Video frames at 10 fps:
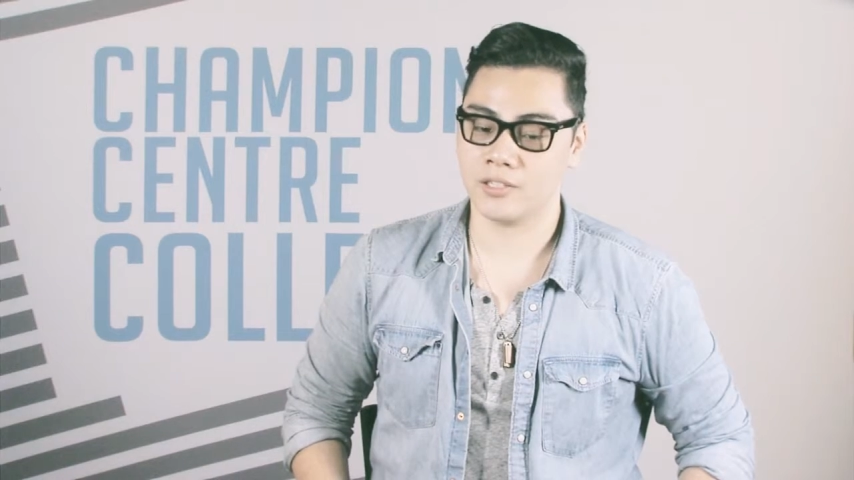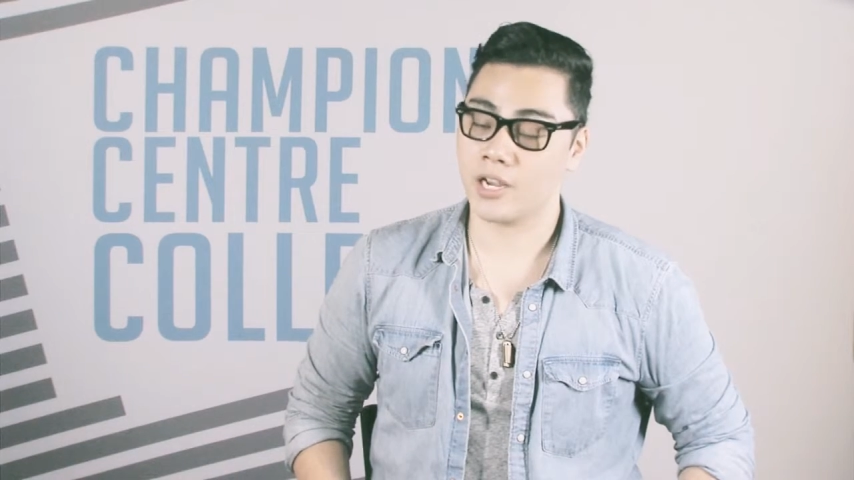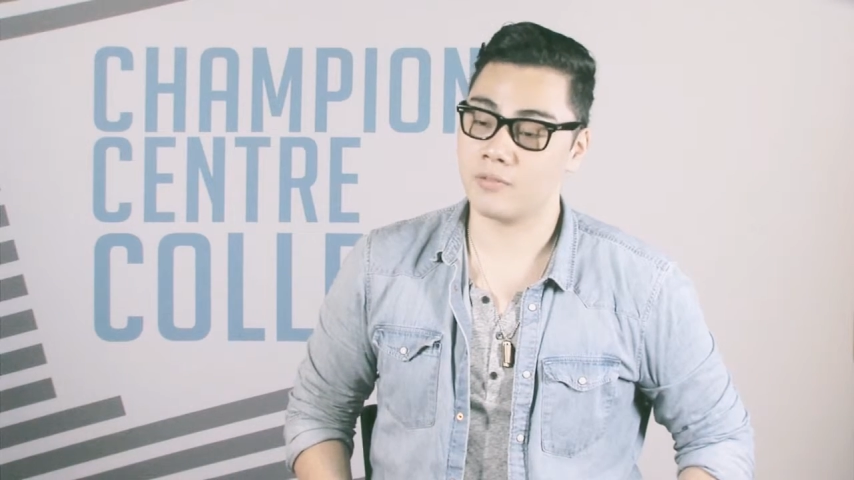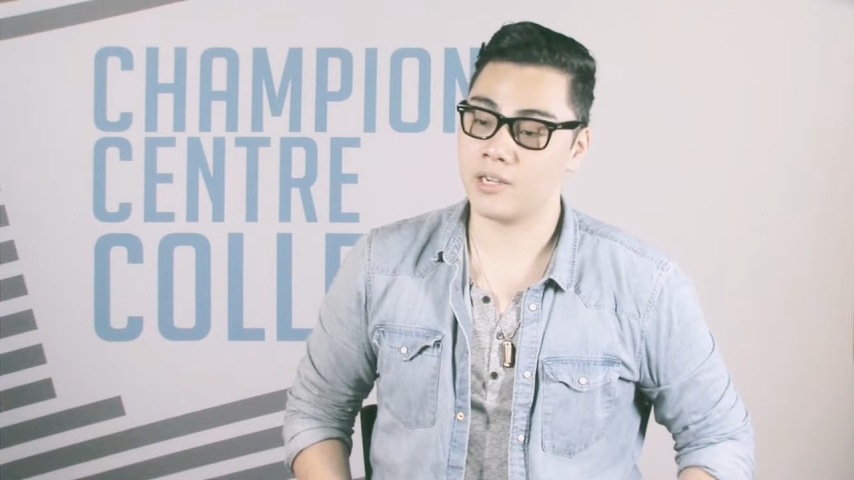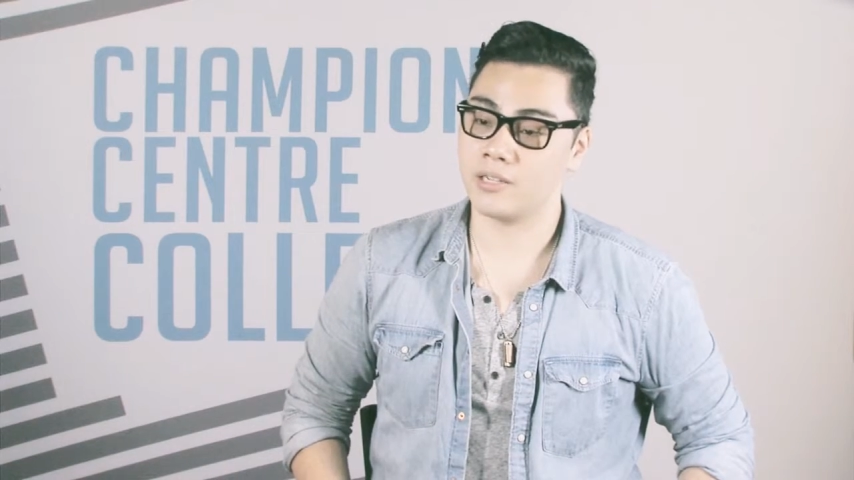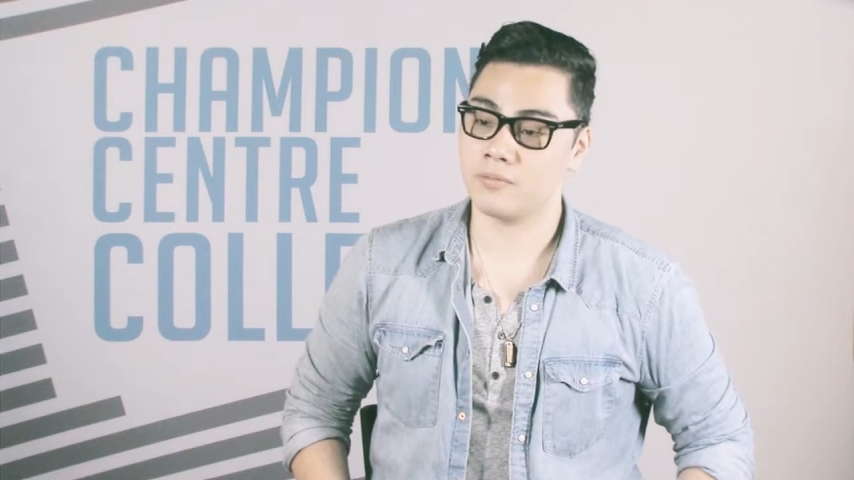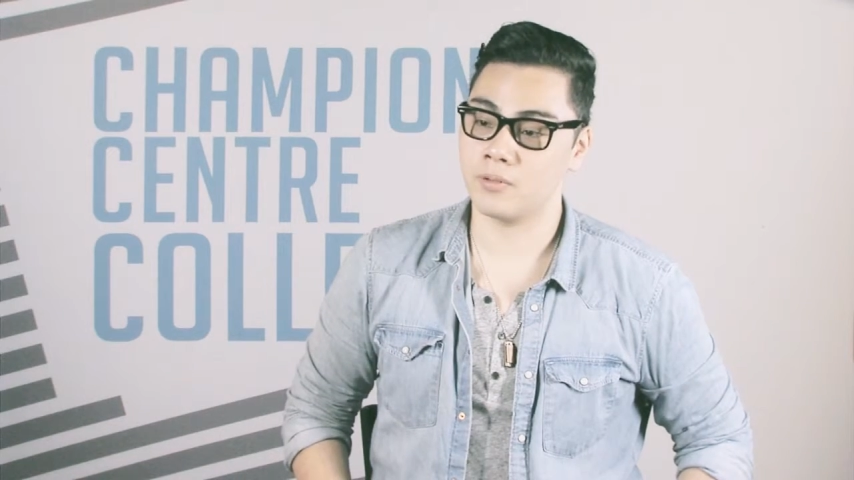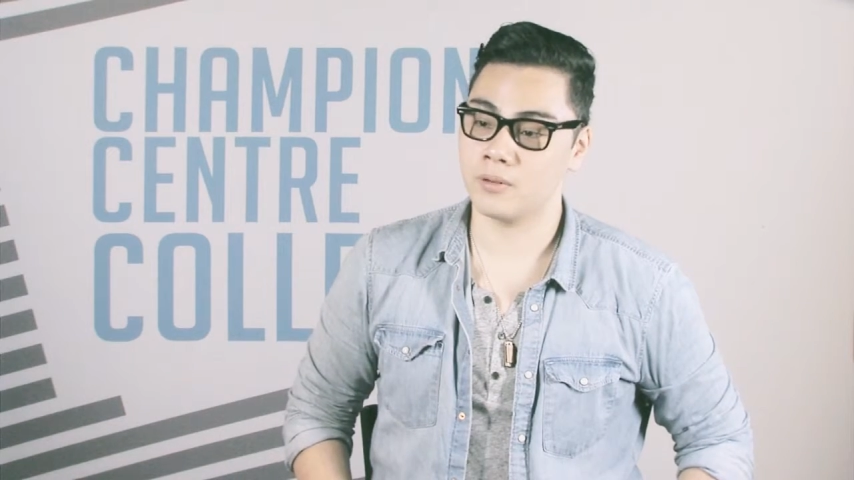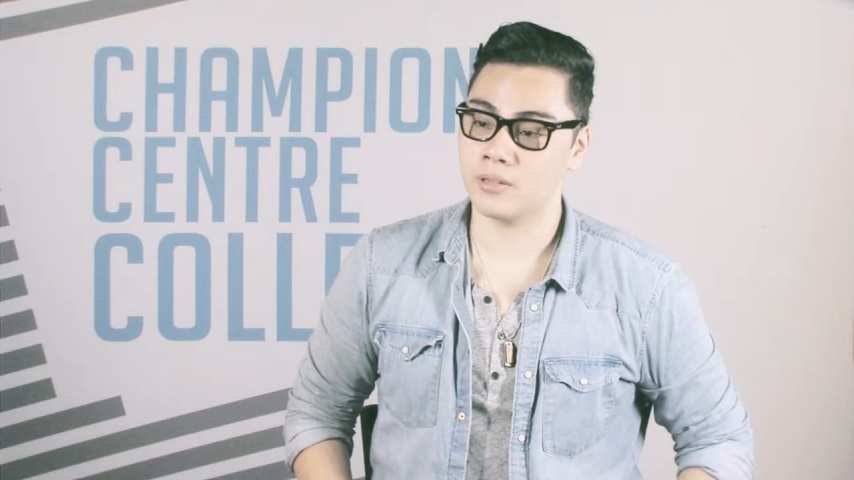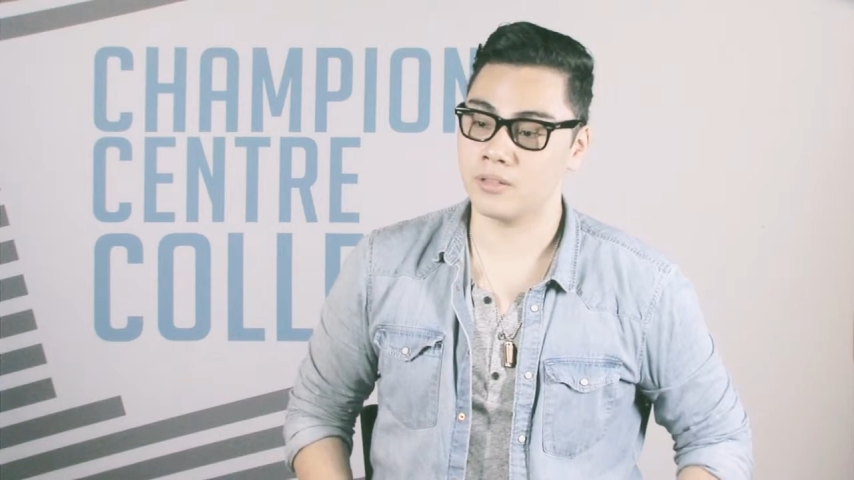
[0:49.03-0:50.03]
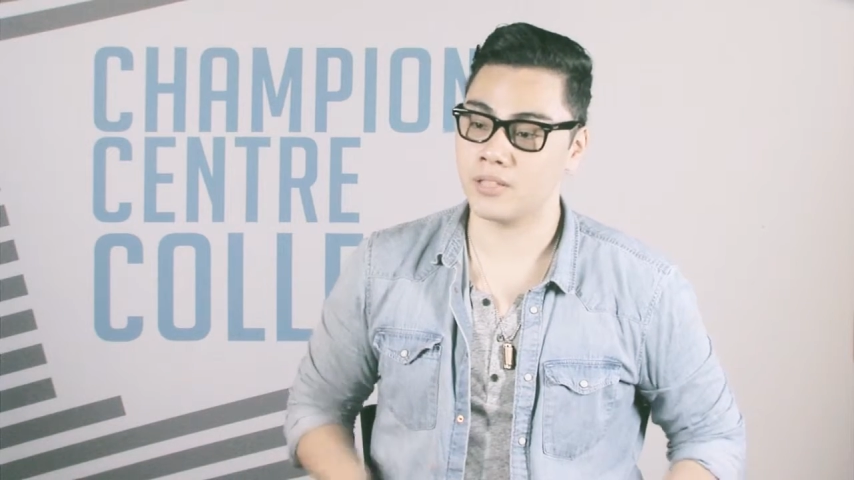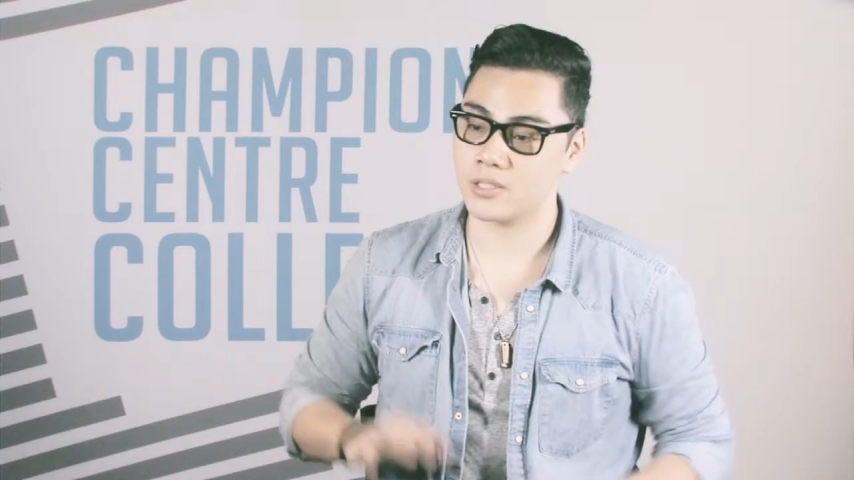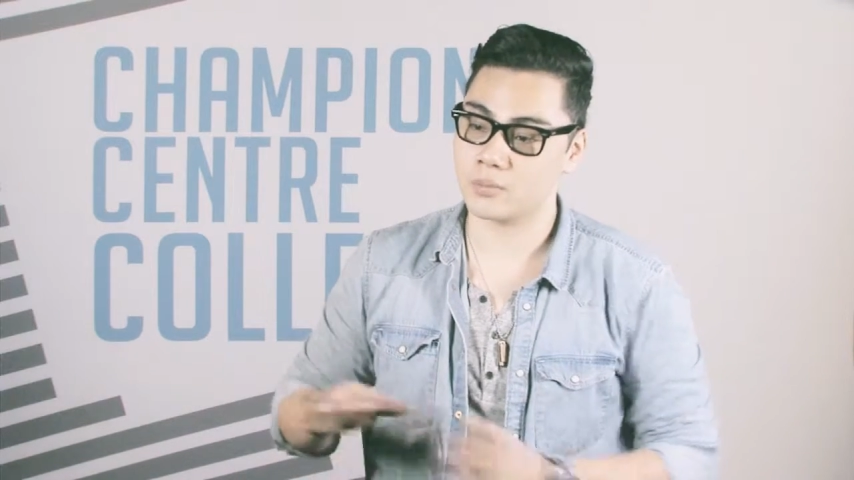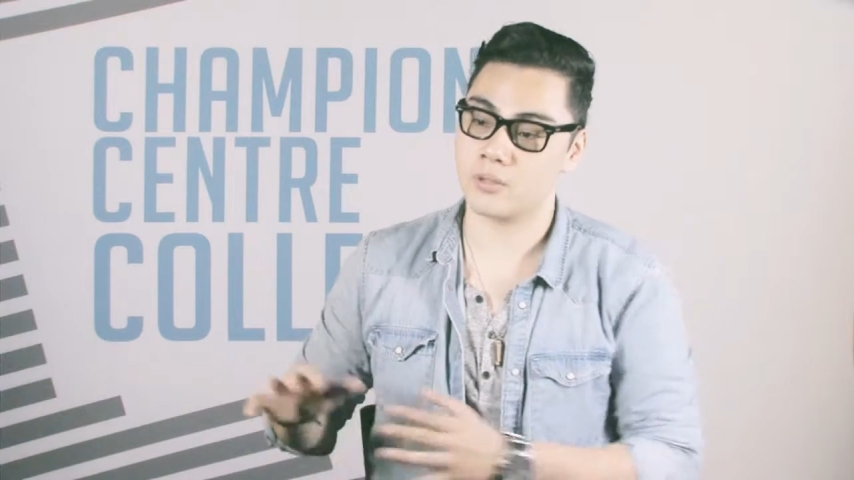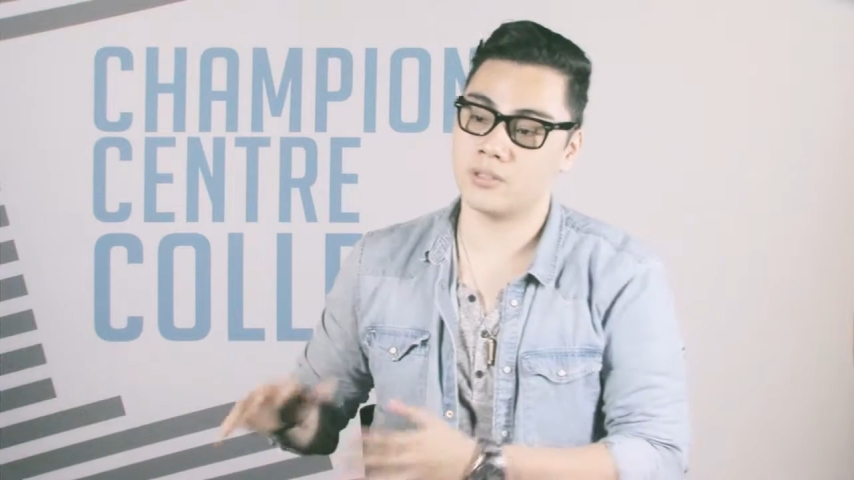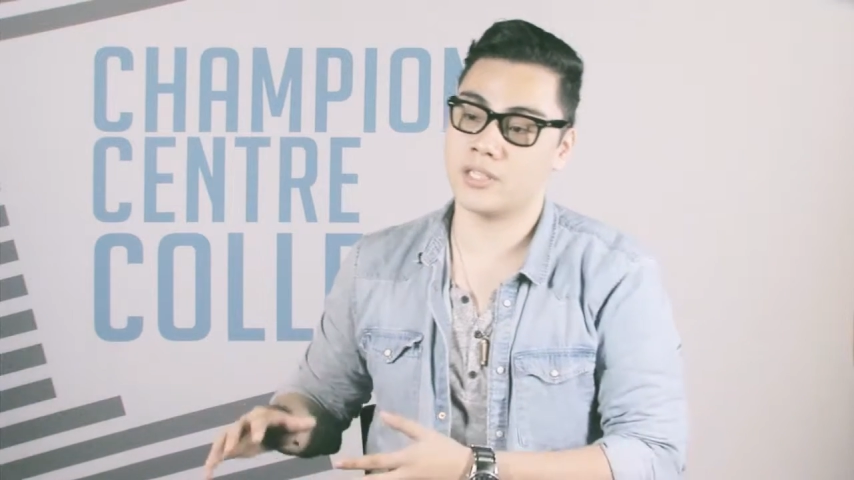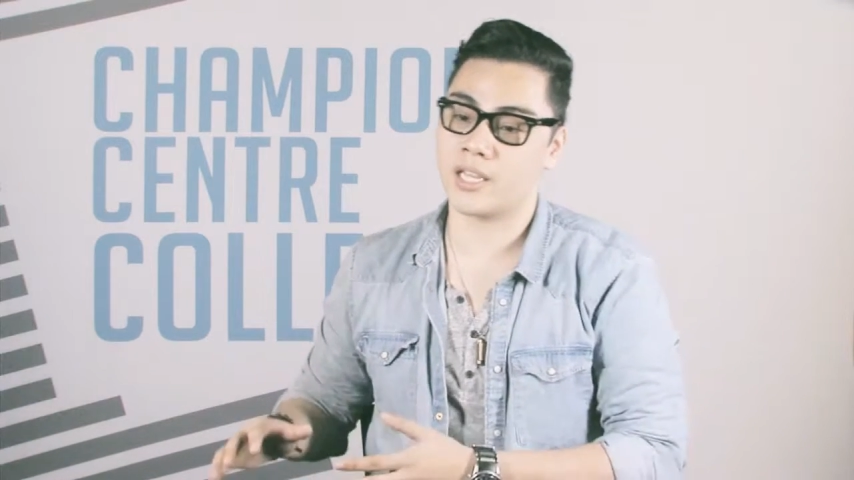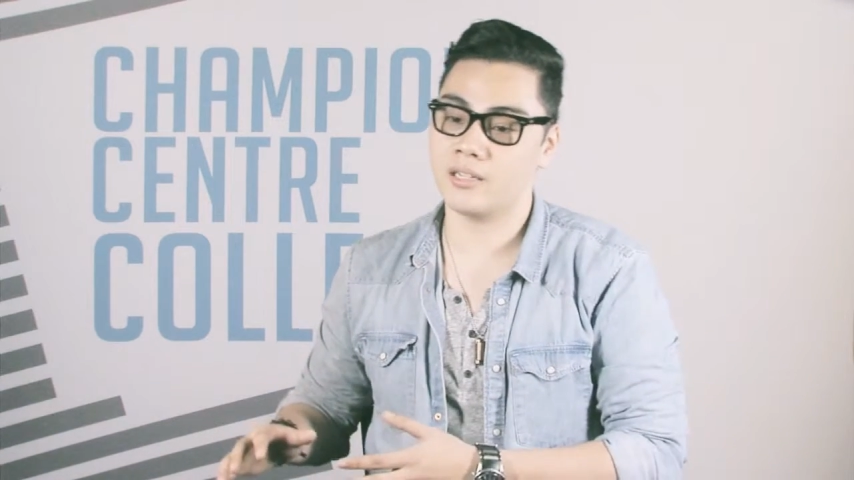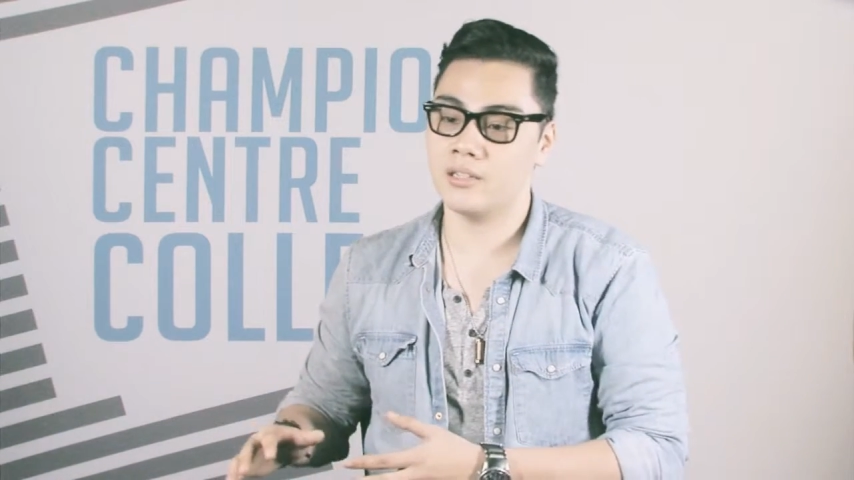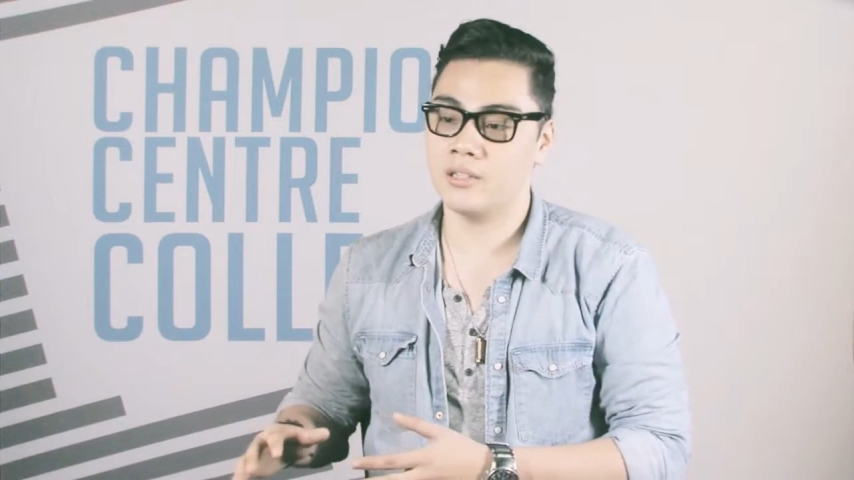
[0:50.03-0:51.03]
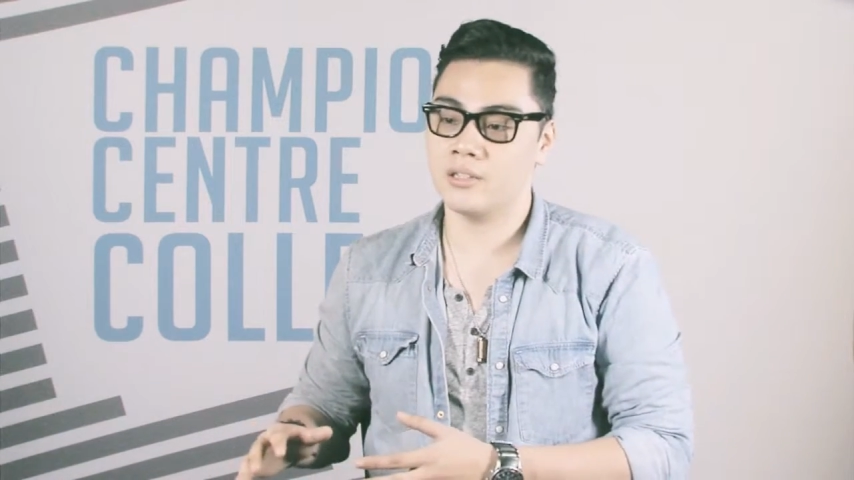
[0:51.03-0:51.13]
"You're not ready for this world yet,